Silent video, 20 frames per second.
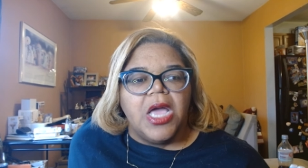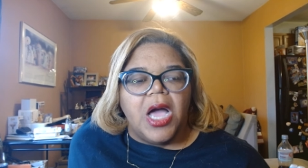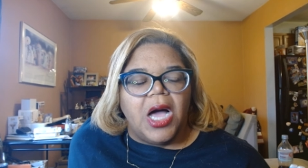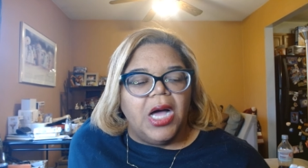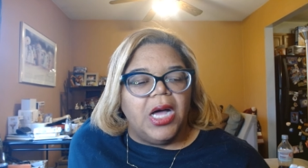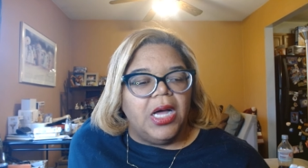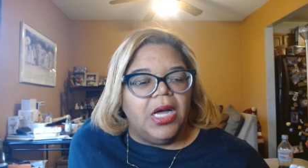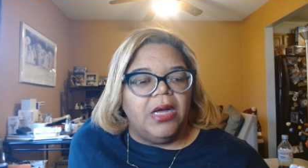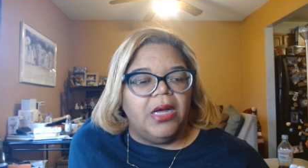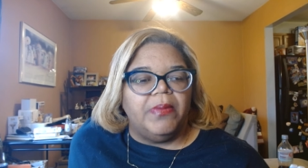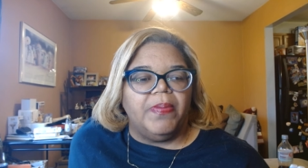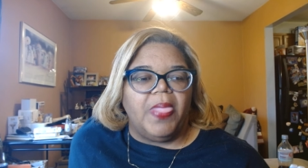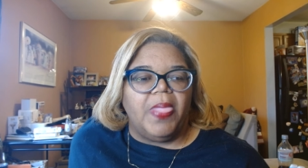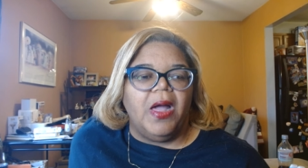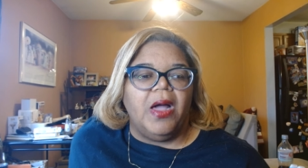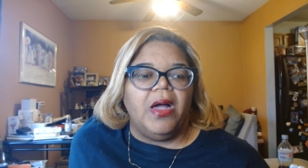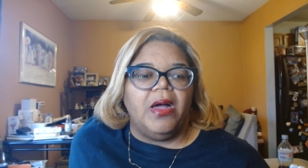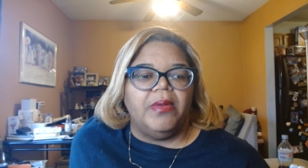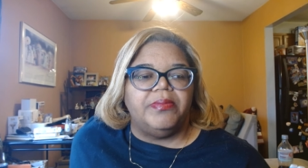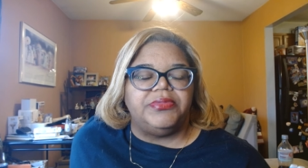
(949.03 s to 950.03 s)
um,
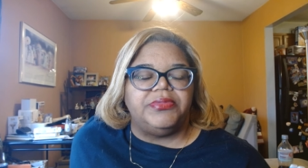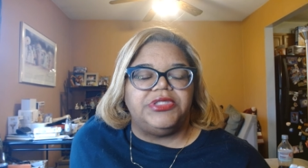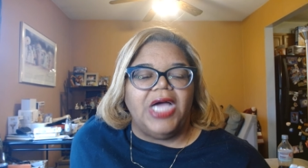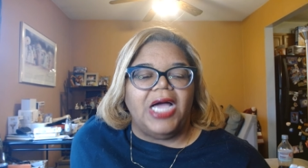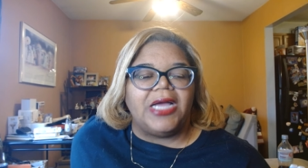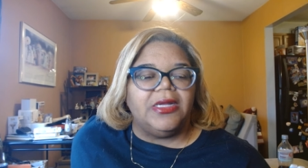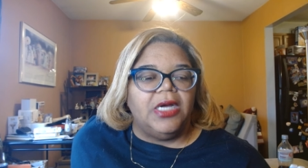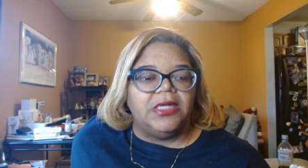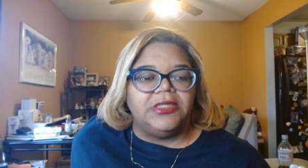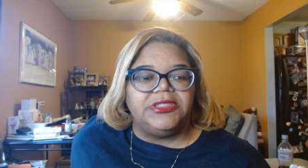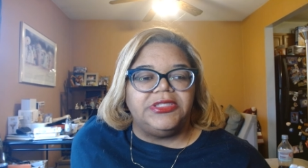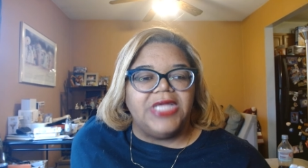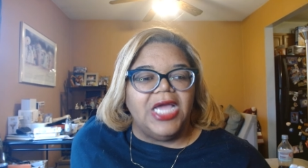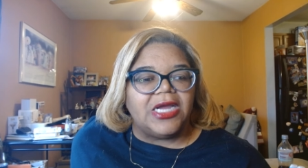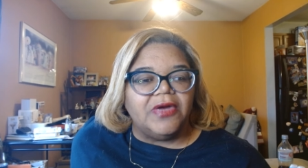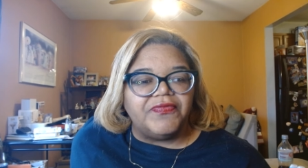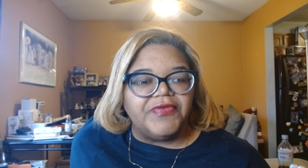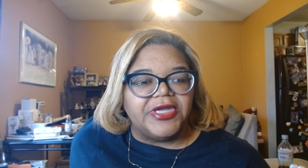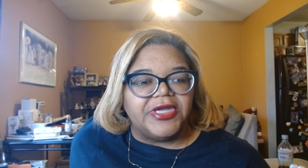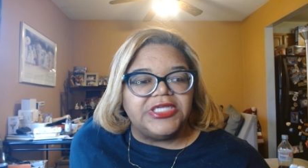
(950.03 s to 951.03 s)
um, doc, uh,
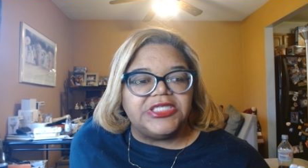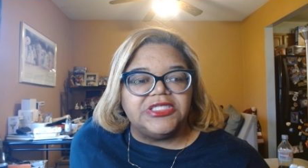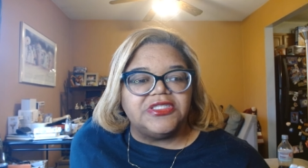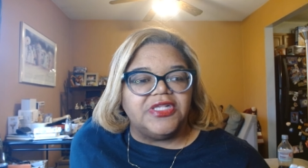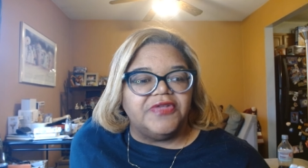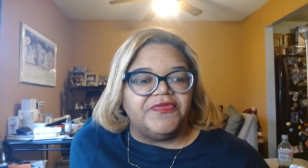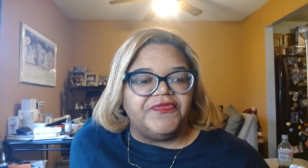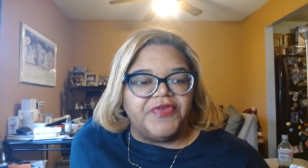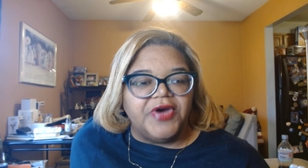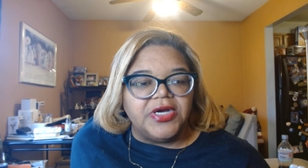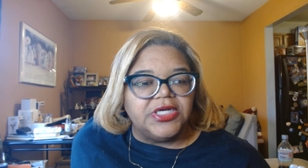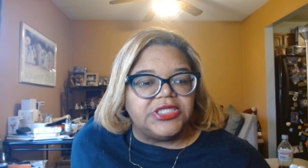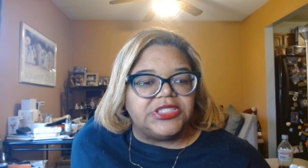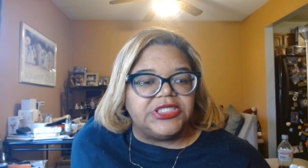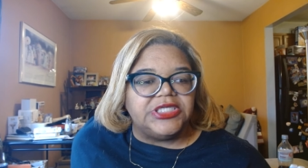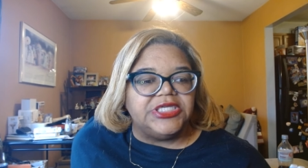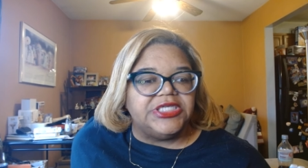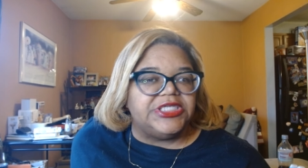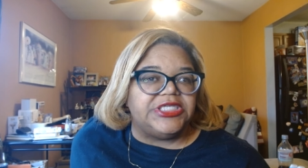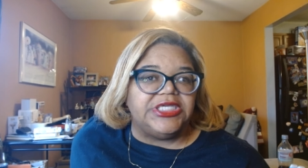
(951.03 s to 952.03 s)
decorations and
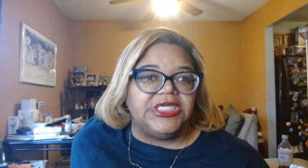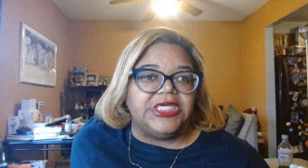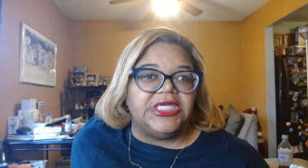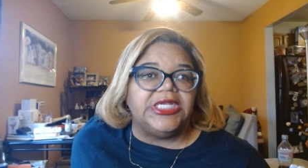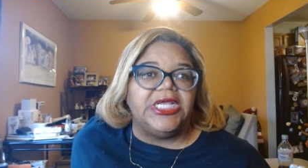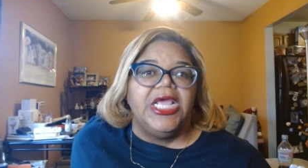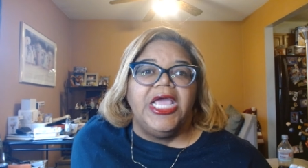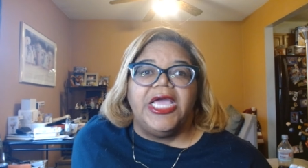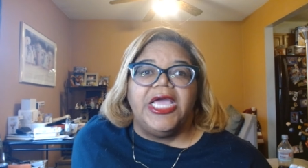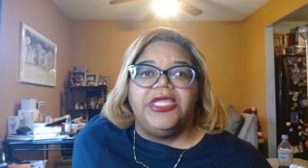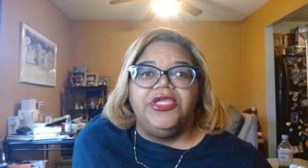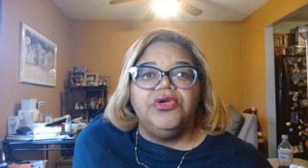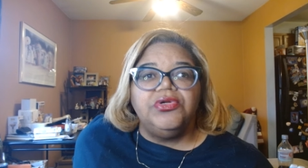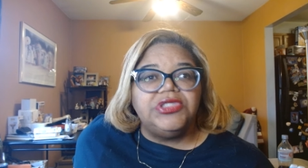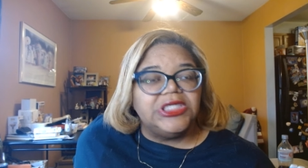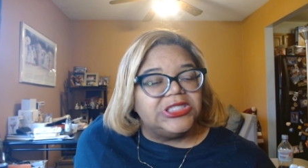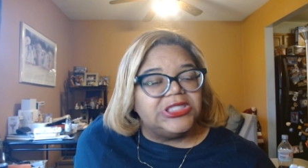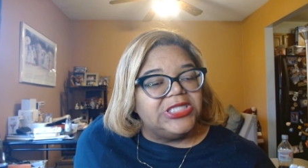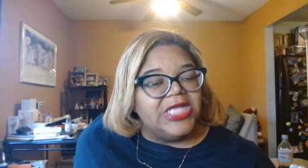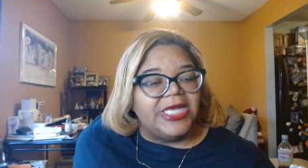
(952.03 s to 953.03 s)
furniture and shit. And you
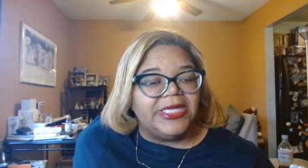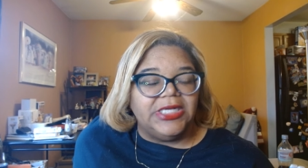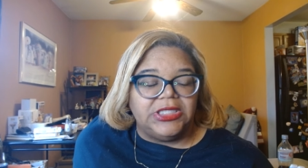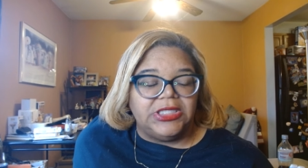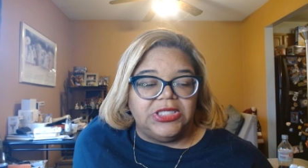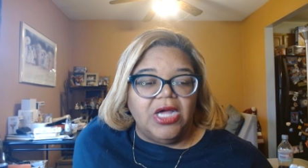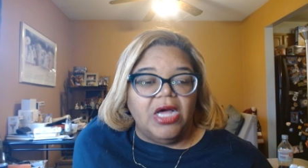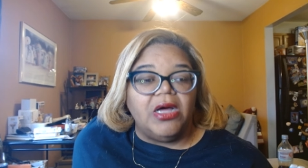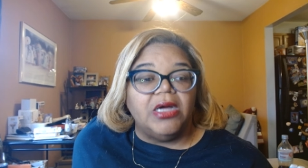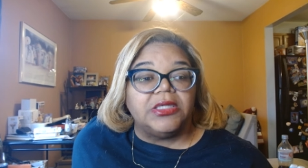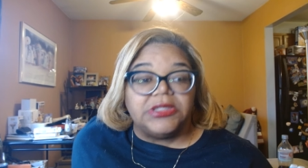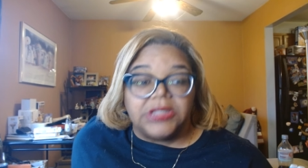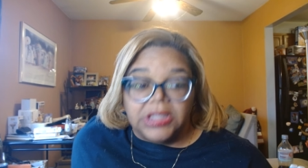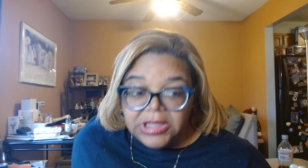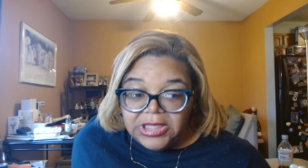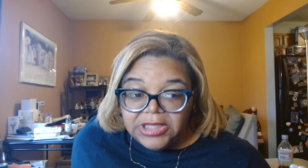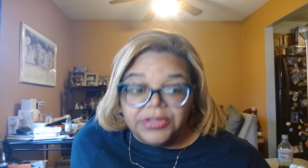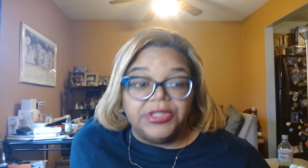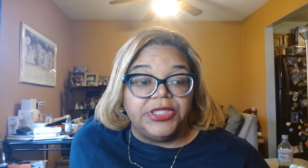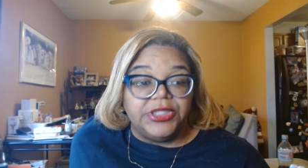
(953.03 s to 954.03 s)
just letting the dogs
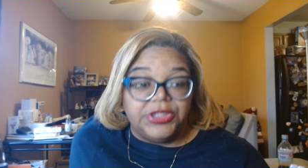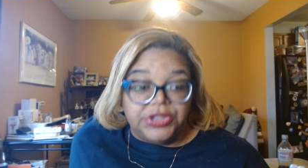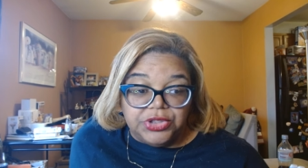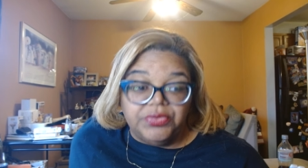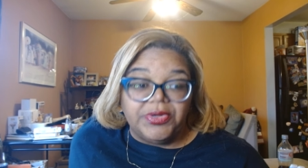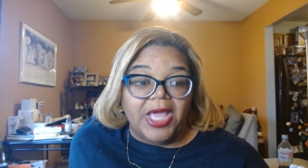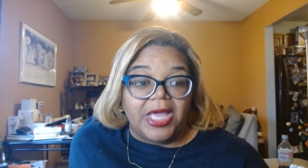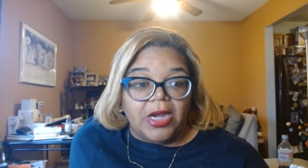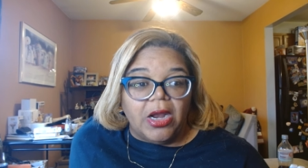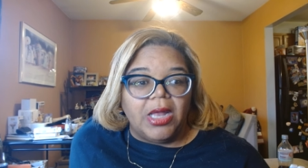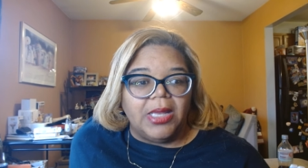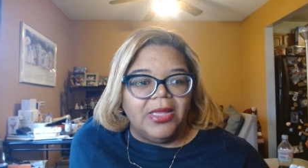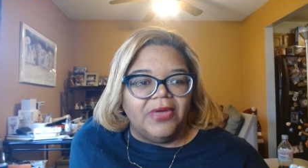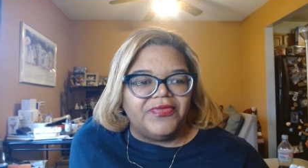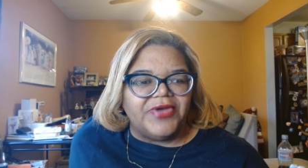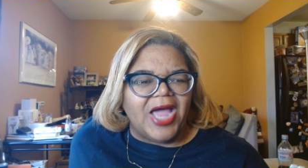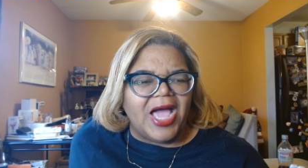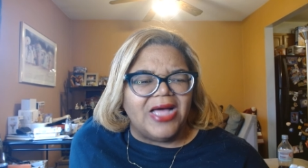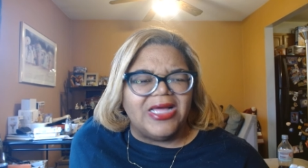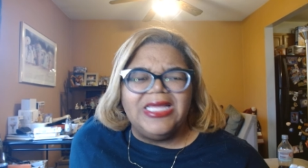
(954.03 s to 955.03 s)
literally do that all over
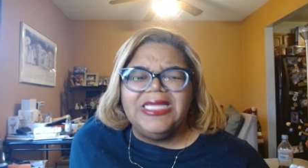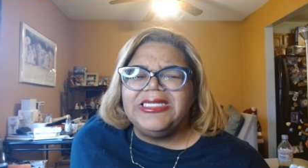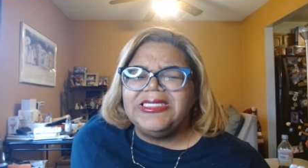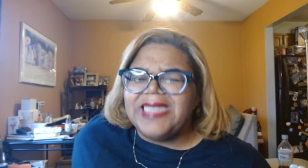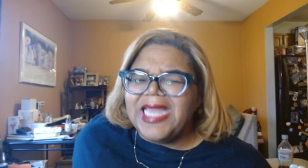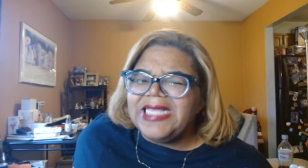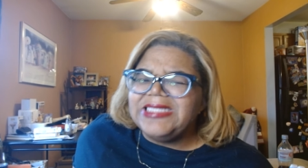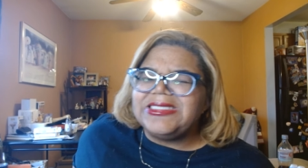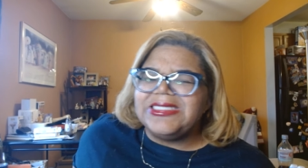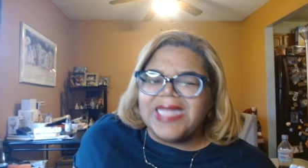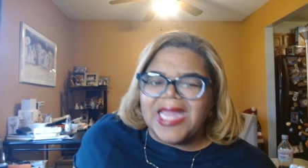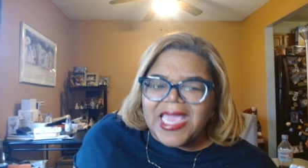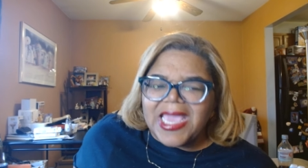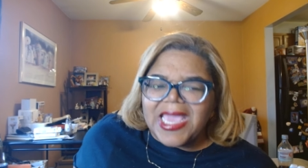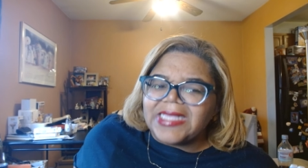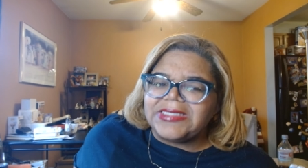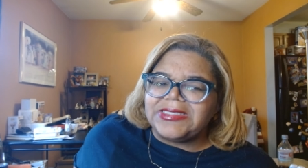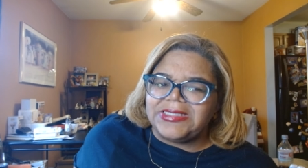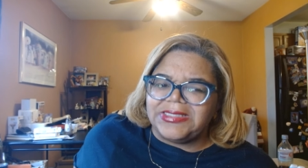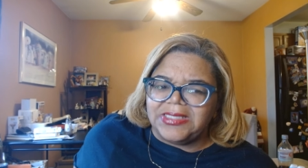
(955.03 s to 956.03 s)
the house. That's
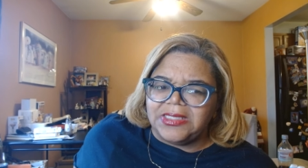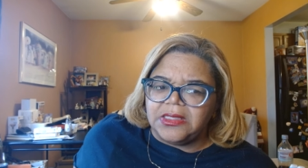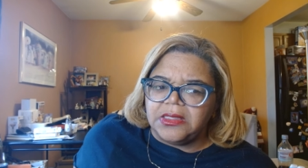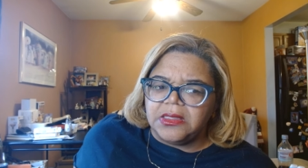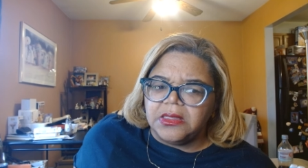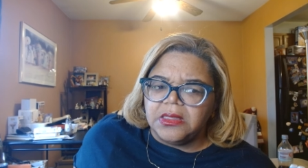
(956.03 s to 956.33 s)
nasty.